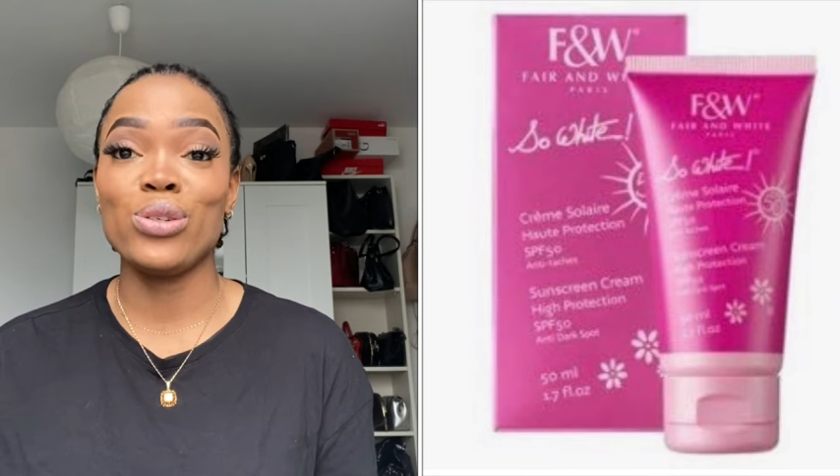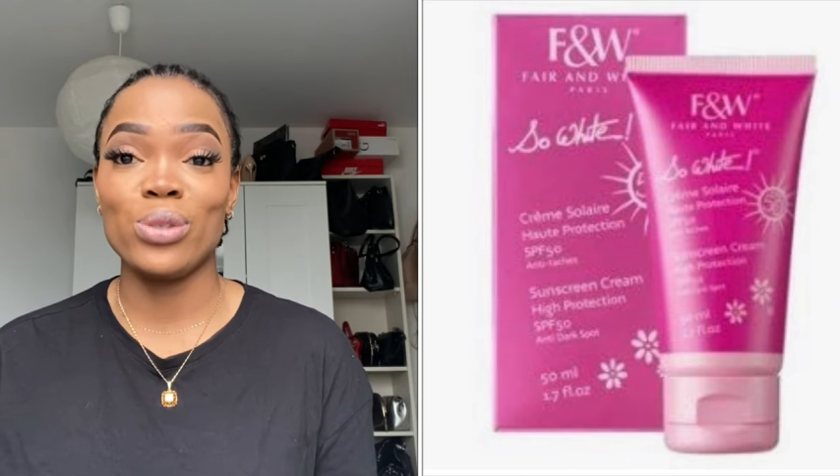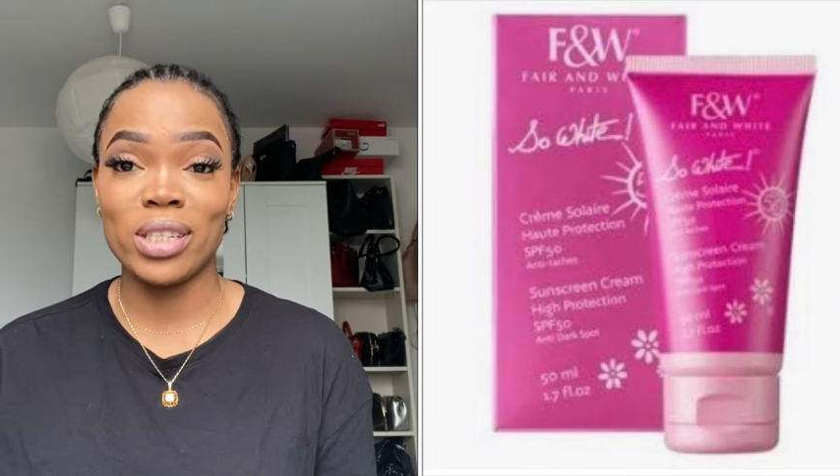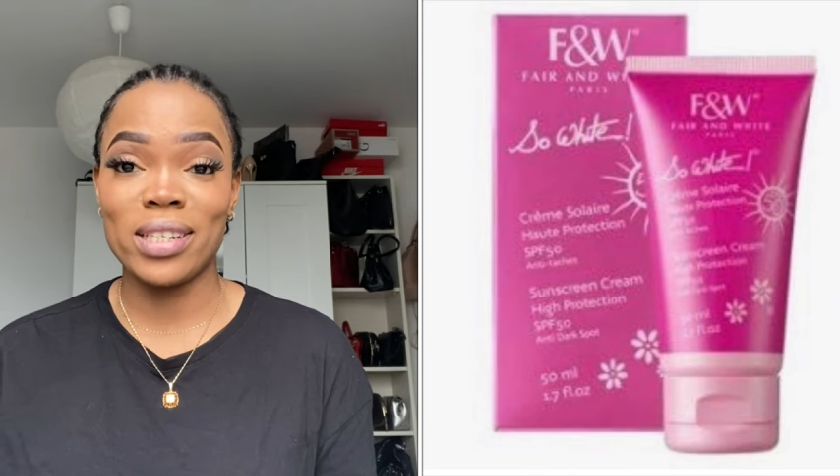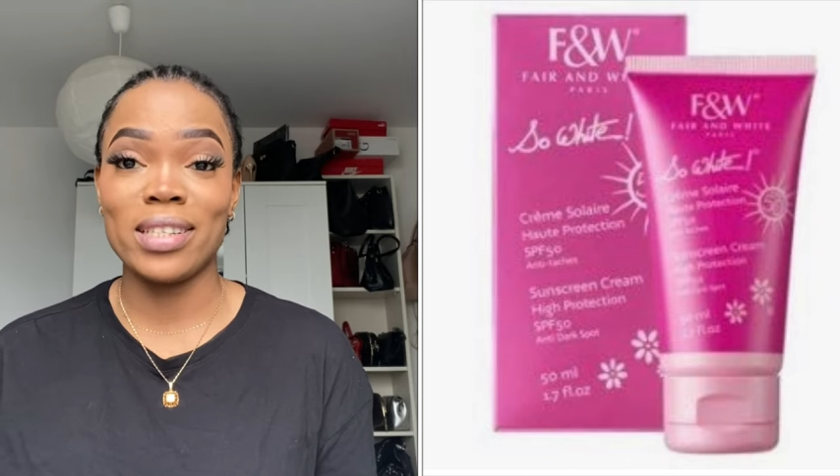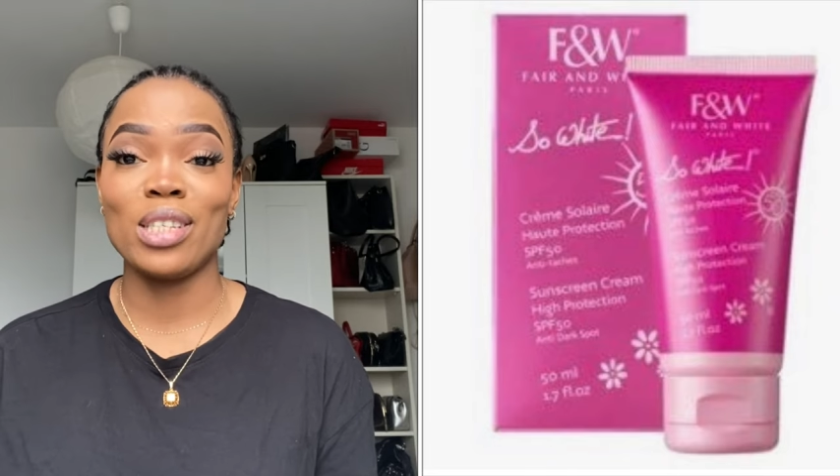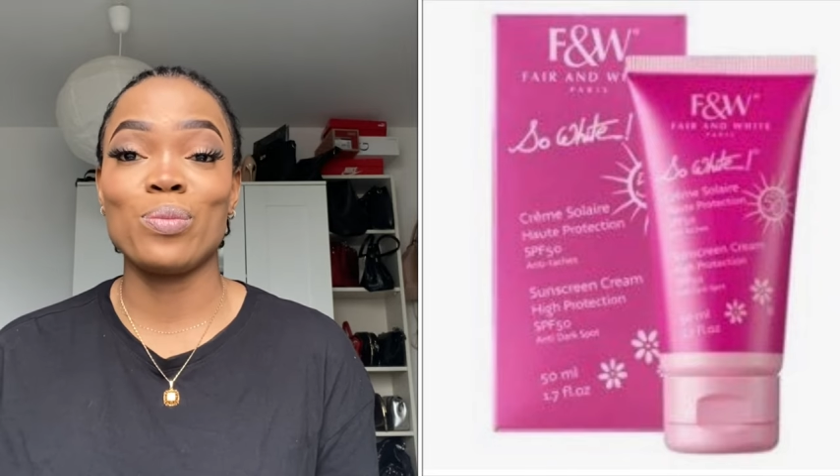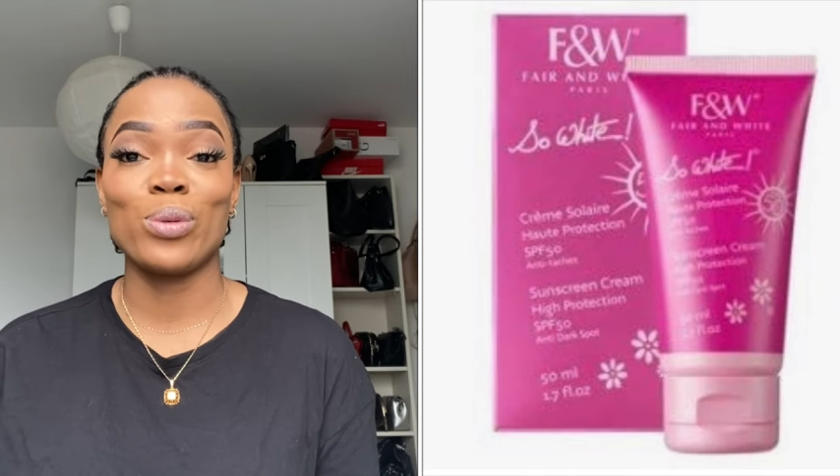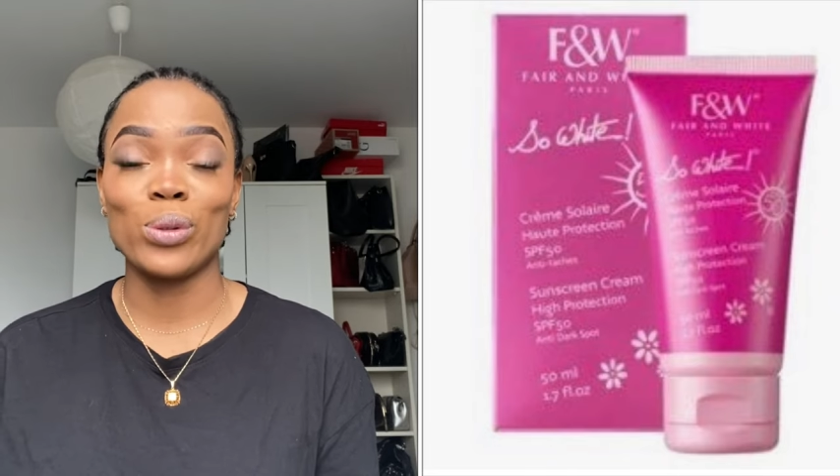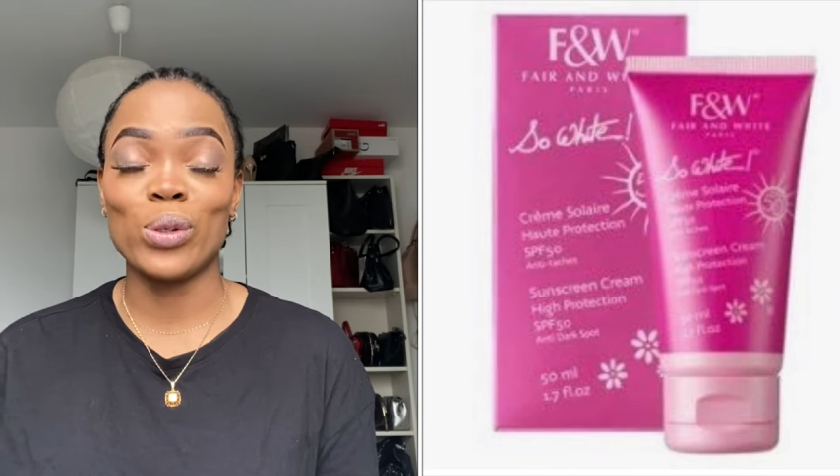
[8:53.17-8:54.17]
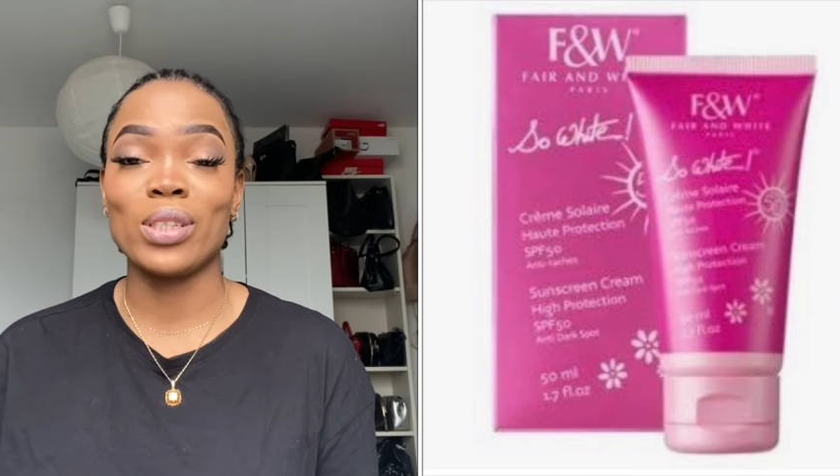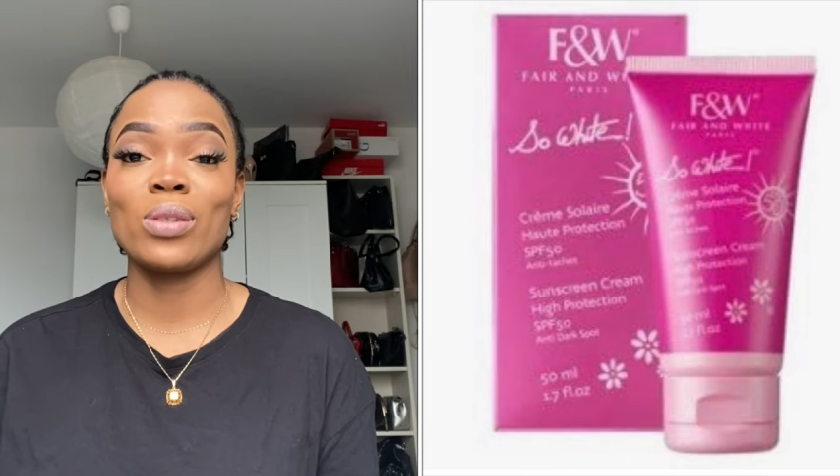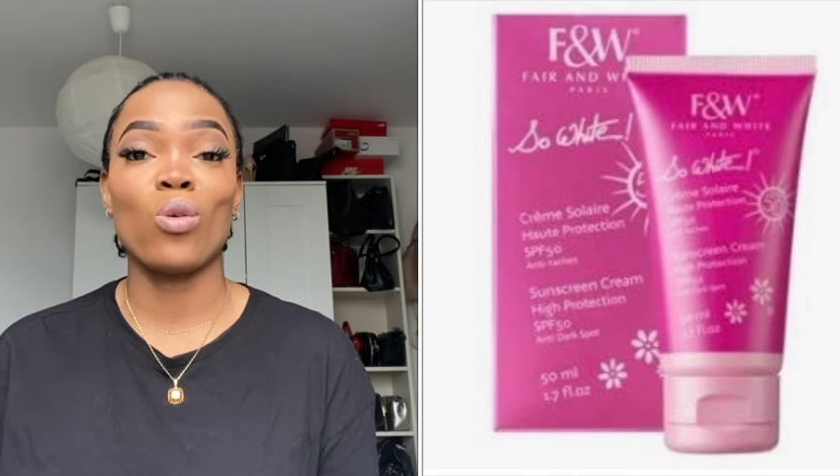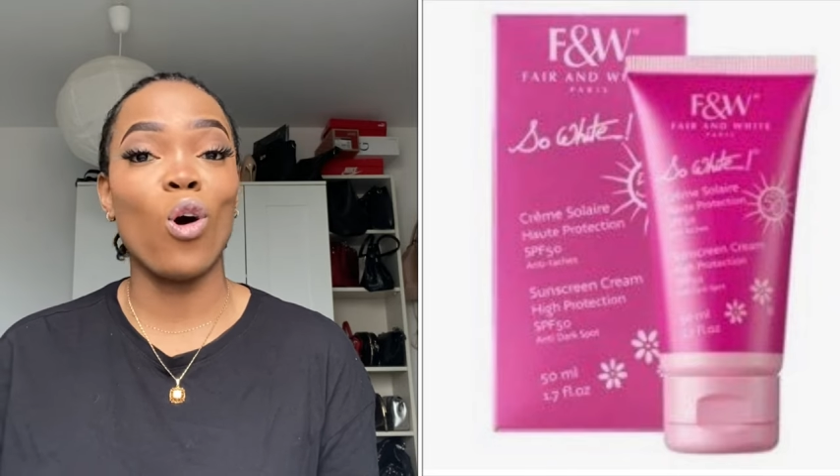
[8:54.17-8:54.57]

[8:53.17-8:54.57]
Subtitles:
using this product.